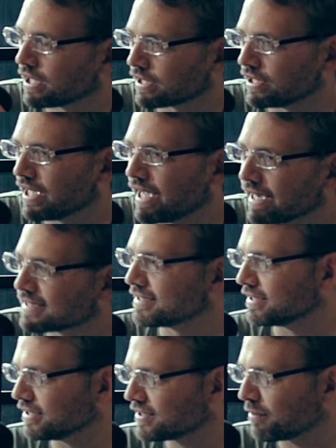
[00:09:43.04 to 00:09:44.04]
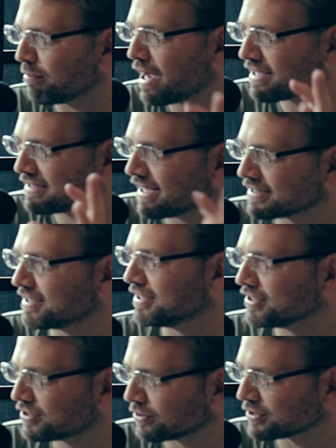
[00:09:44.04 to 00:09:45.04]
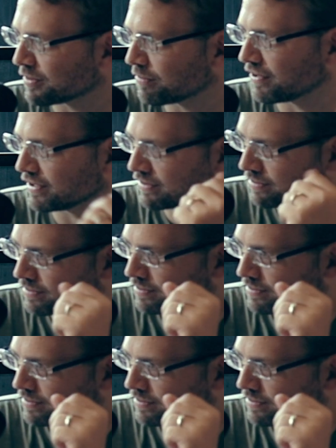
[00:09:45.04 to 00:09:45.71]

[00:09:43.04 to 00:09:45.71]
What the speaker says: like an exodus, a mass exodus or something?